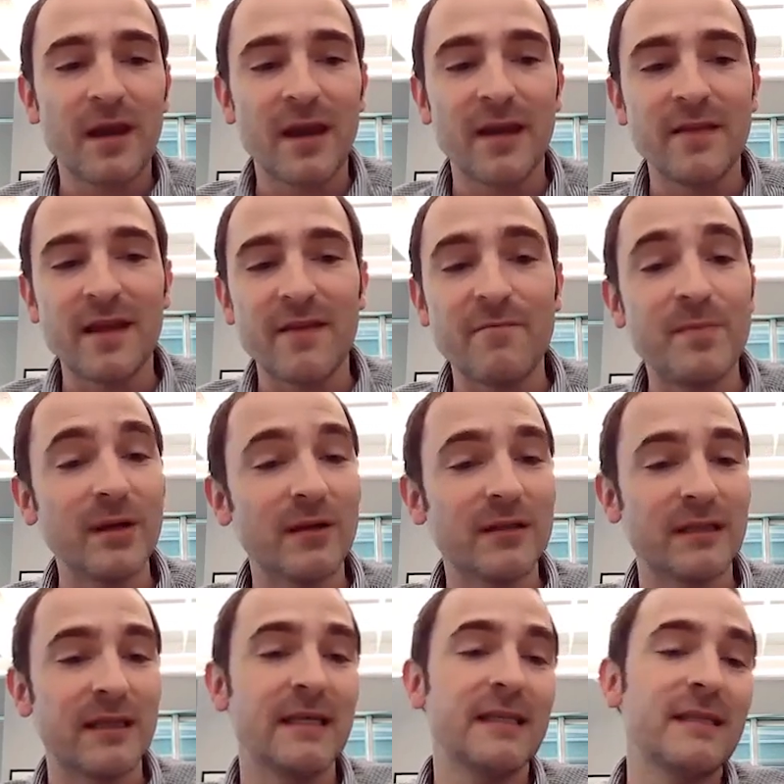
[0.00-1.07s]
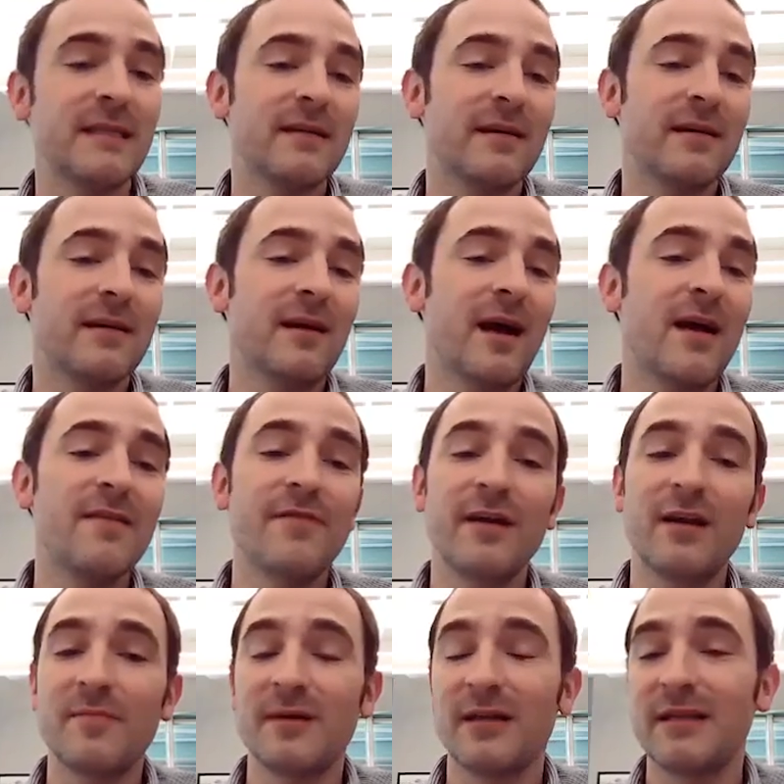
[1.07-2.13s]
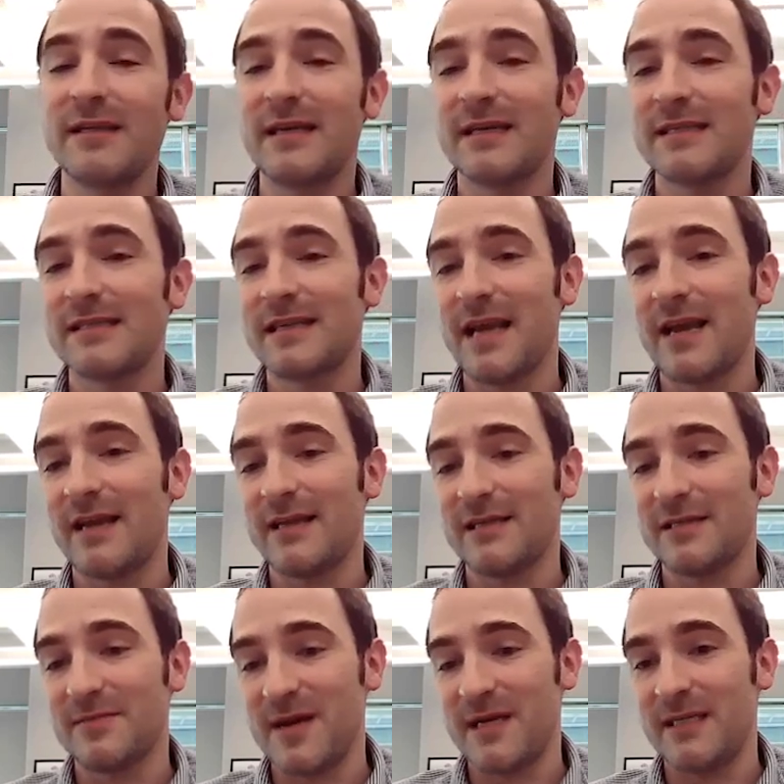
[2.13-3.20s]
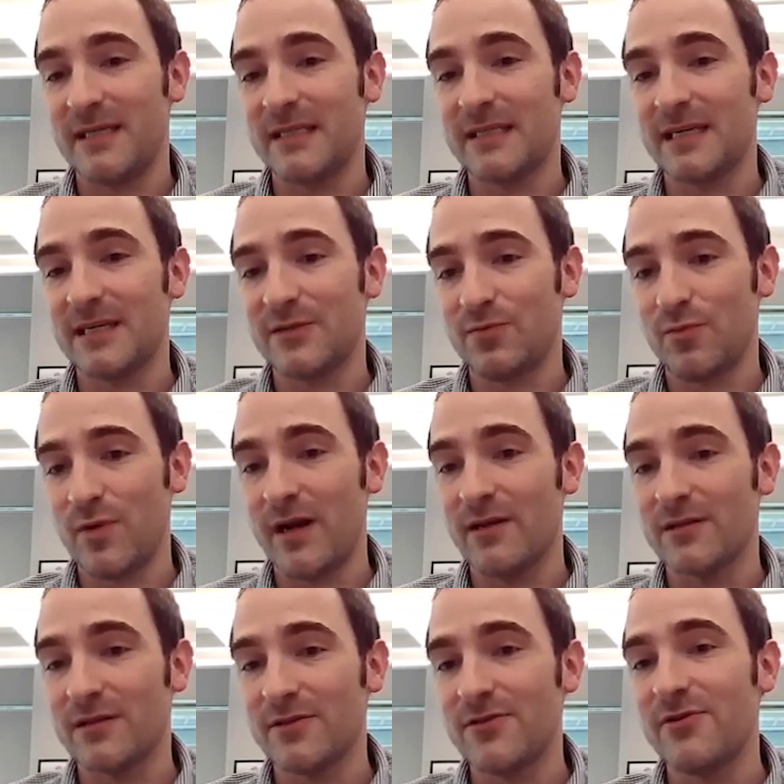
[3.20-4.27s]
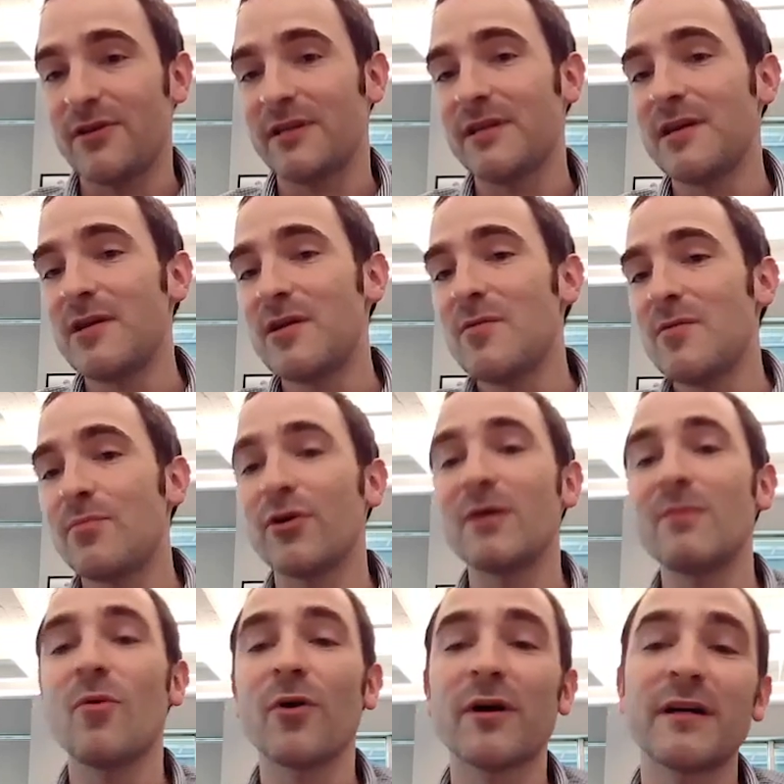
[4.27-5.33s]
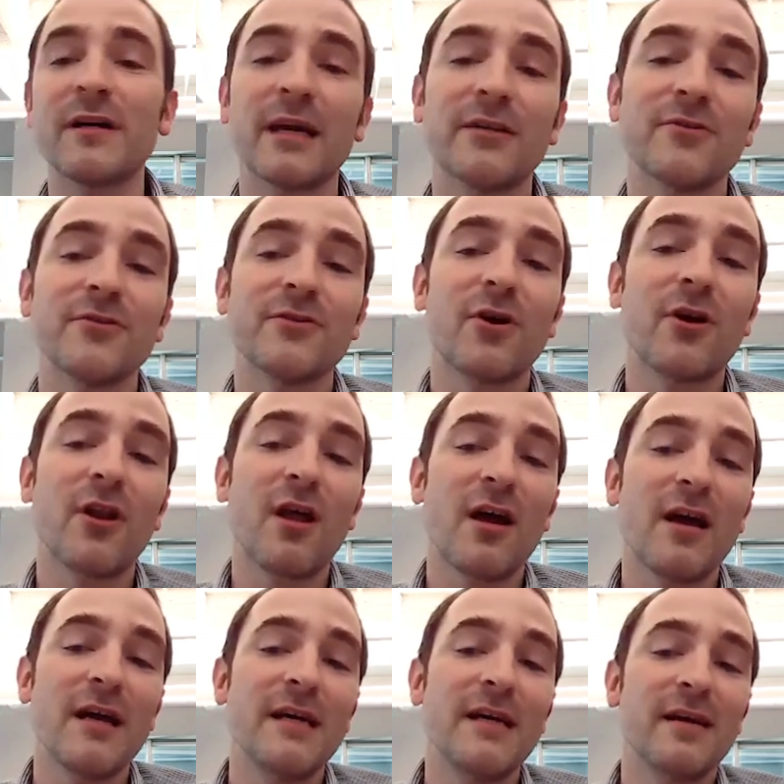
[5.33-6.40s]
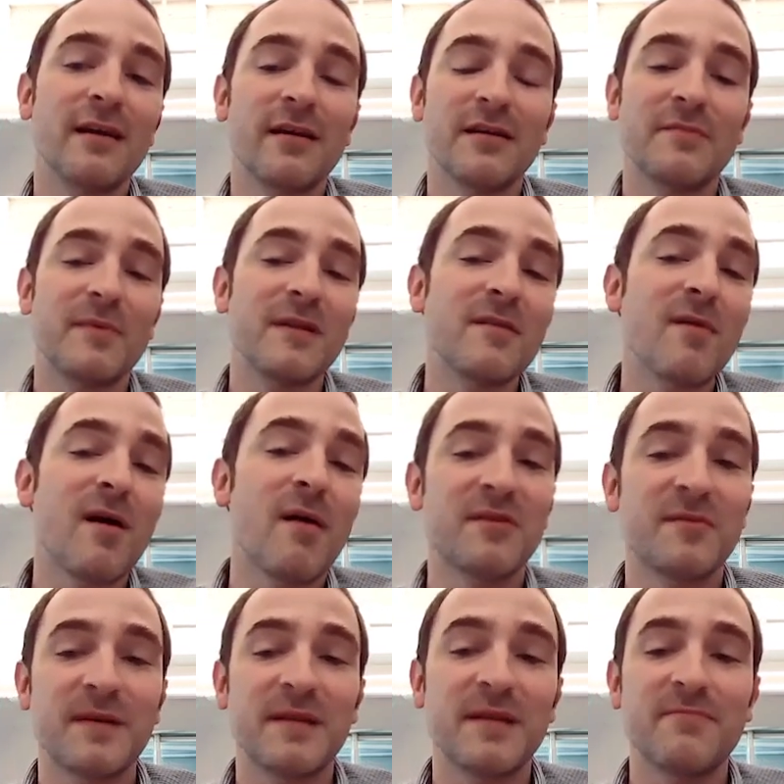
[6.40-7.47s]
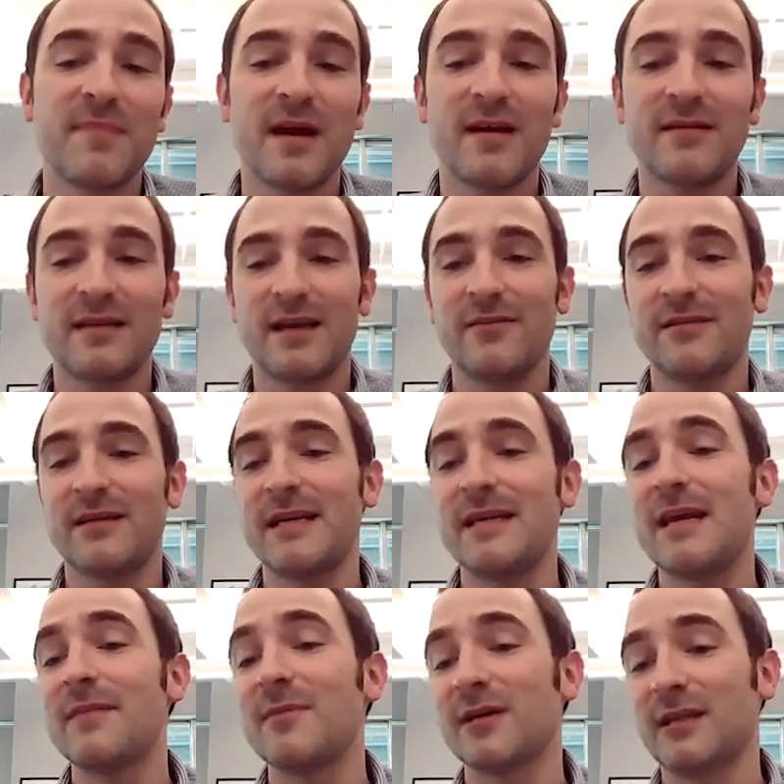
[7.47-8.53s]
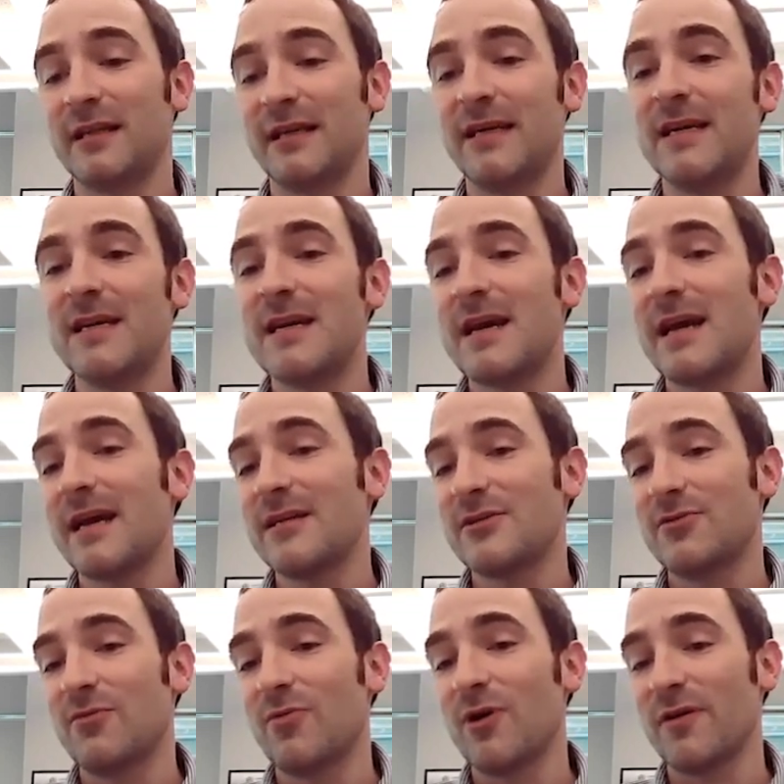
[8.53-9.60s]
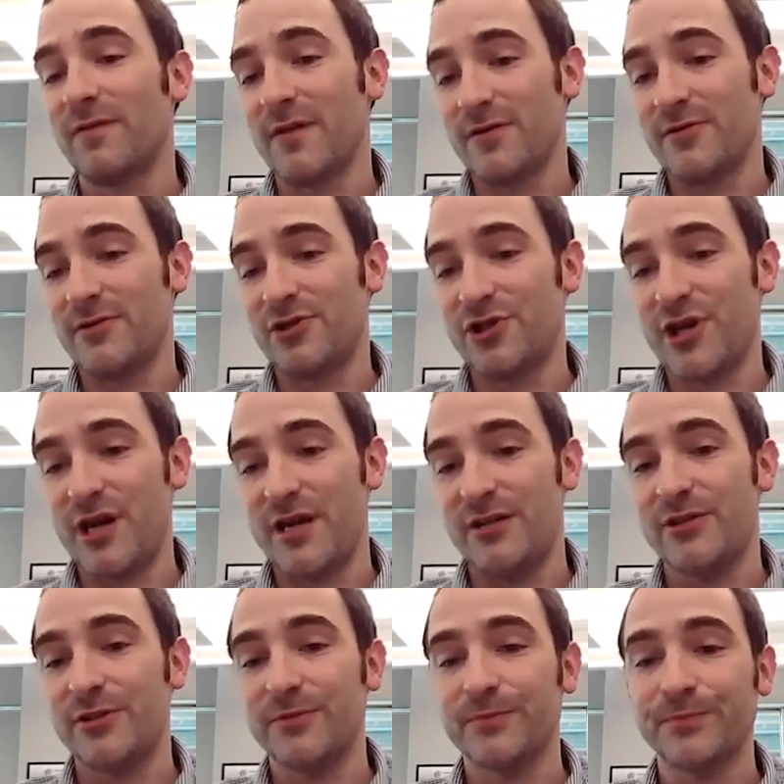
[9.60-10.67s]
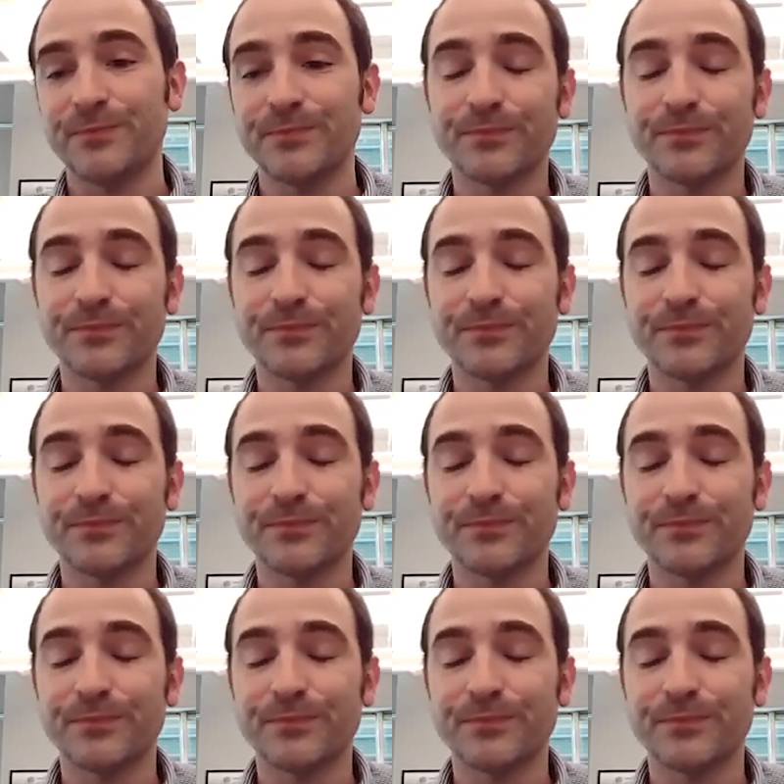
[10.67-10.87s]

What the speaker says: And they have built-in high availability and scaling semantics as well, so that you can bring more connectors online, spin them up, spin them down dynamically as your workflows change.